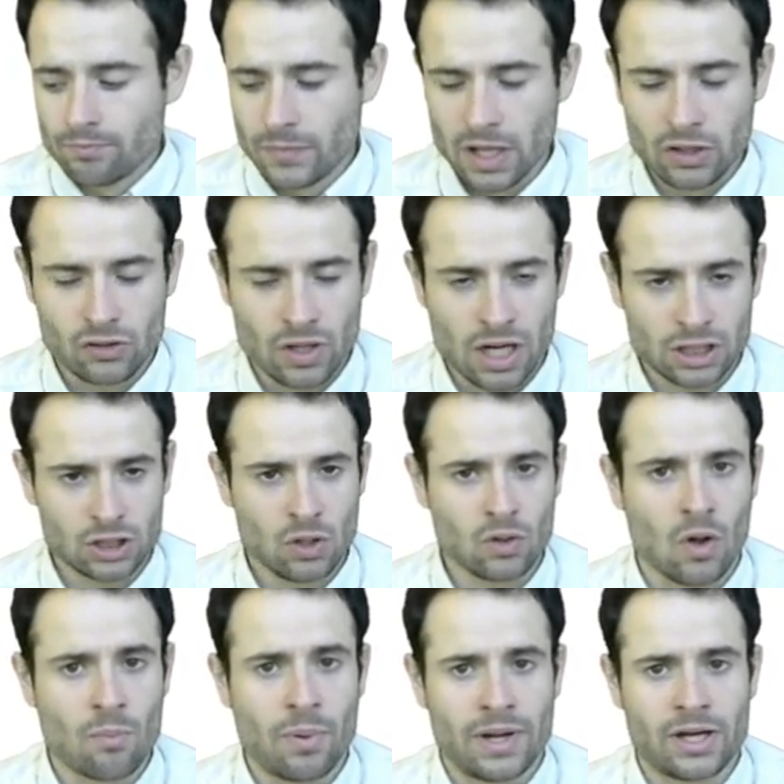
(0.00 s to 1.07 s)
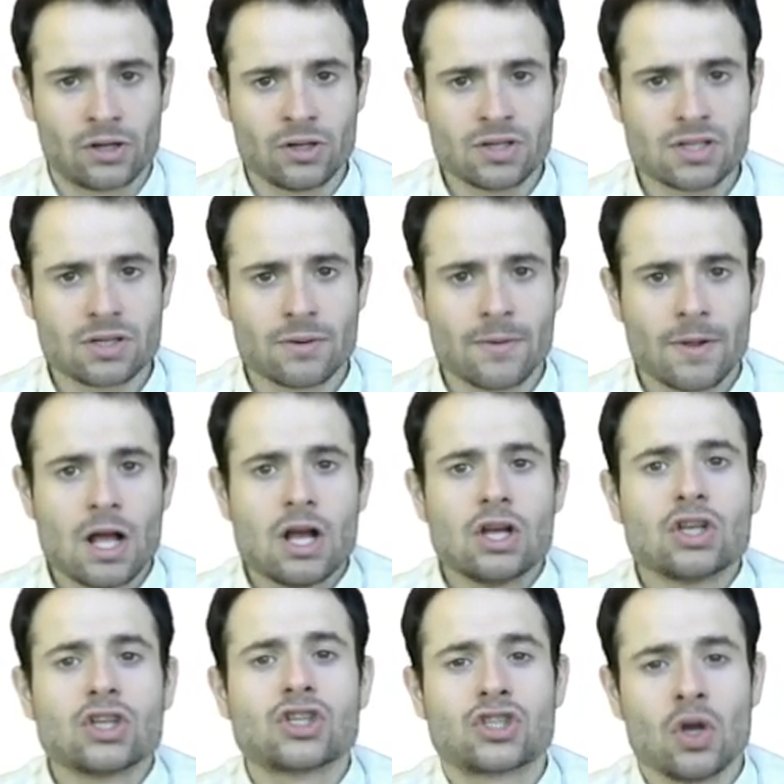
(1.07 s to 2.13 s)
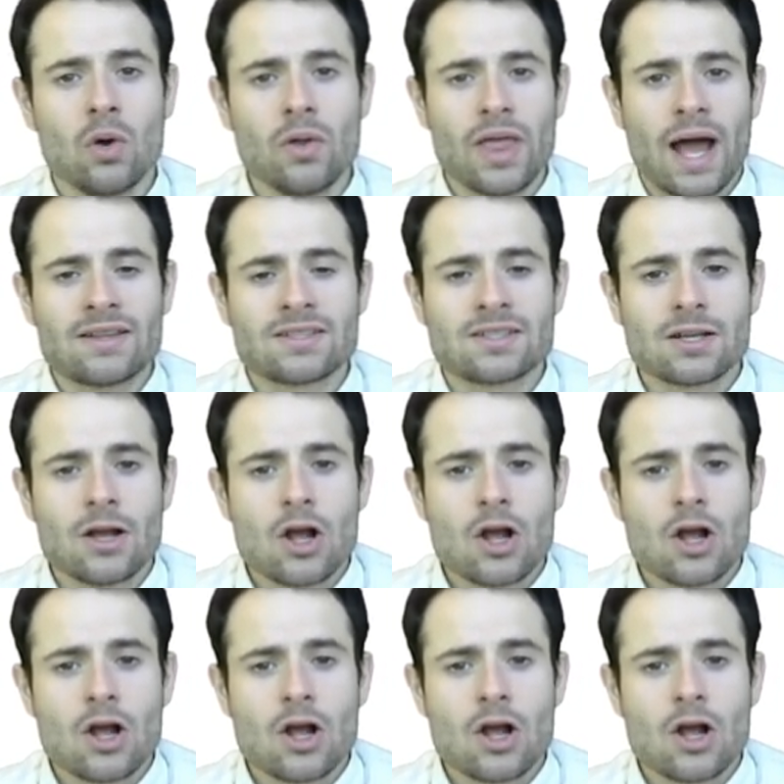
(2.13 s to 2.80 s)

international competitors so that